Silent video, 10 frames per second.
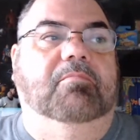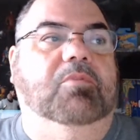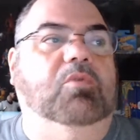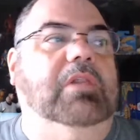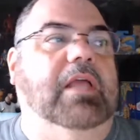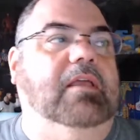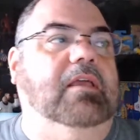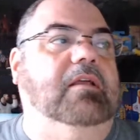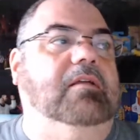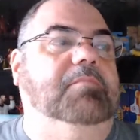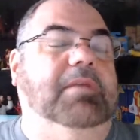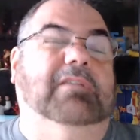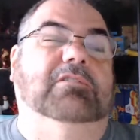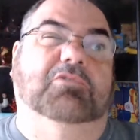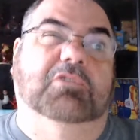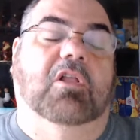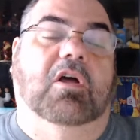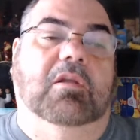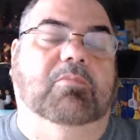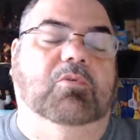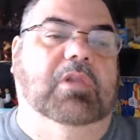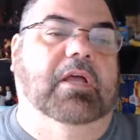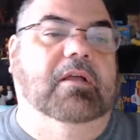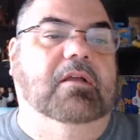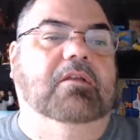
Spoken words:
bootlegging, because there's a lot of bootleg